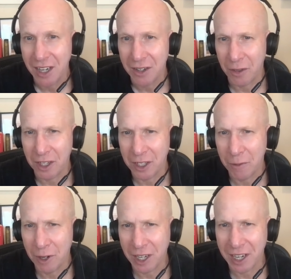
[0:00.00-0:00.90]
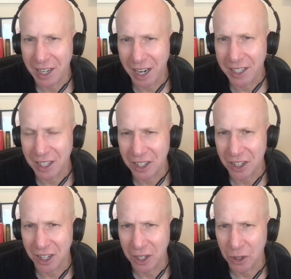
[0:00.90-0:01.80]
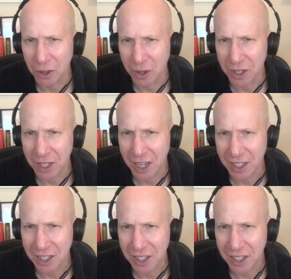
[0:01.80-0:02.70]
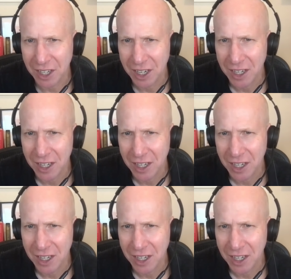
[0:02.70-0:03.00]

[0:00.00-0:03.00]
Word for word: to think differently and not get stuck in old orthodoxies.